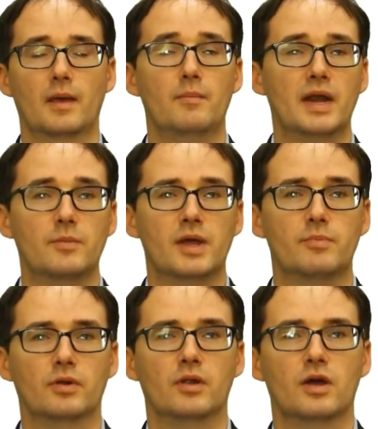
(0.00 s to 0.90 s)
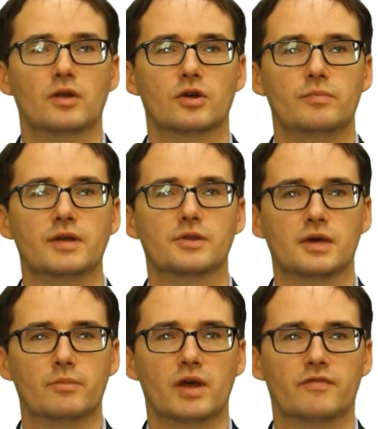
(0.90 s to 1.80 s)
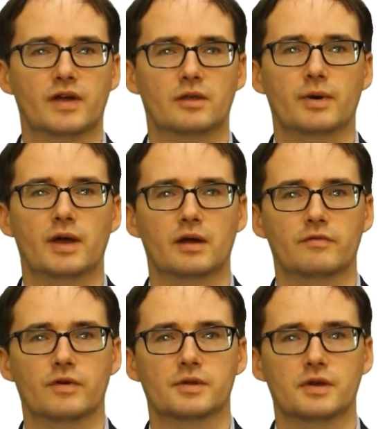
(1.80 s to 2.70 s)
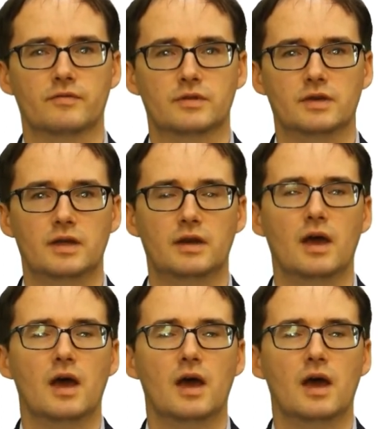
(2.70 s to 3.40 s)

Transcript: Many people could be in some way affected by IFRS 17.